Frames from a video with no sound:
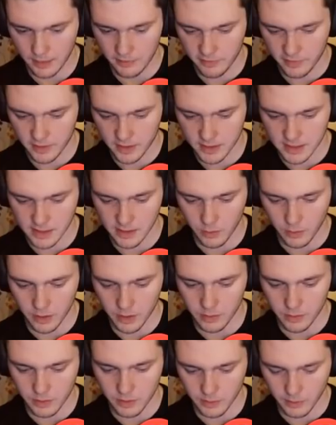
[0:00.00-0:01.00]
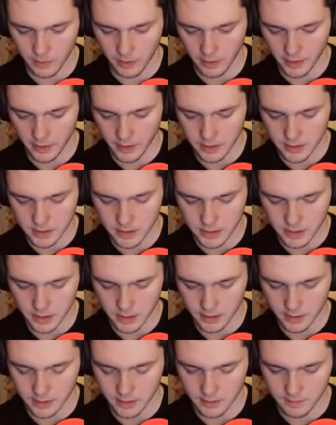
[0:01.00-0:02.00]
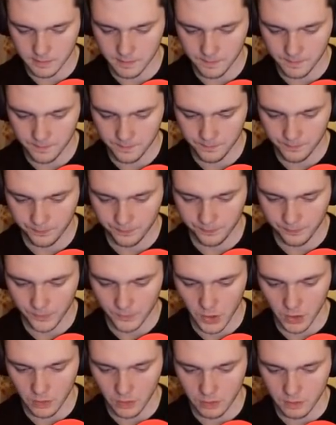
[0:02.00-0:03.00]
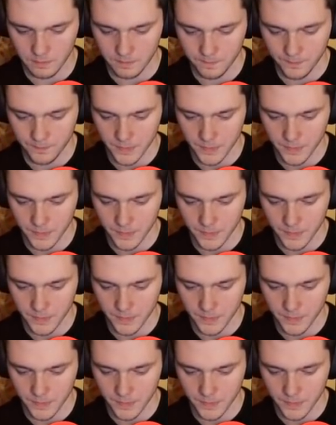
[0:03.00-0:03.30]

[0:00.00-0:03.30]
things that work really well against Golem.